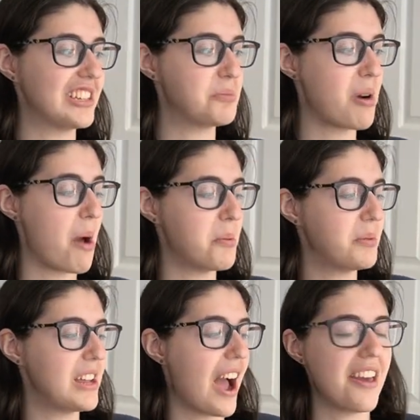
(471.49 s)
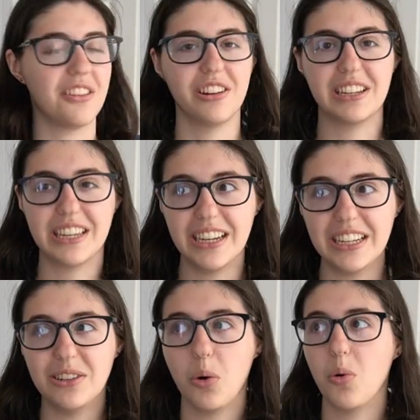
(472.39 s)
is probably either
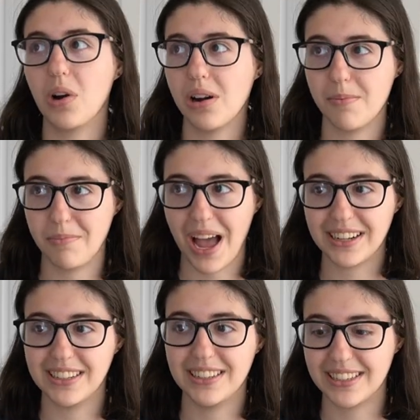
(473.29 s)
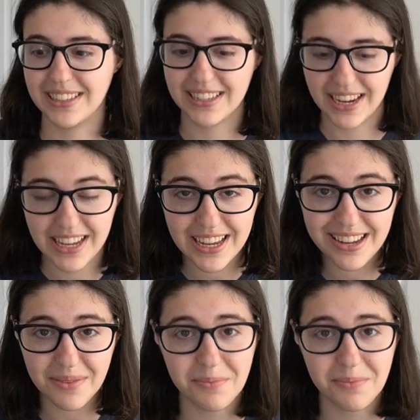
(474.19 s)
Giddy or Back to the City,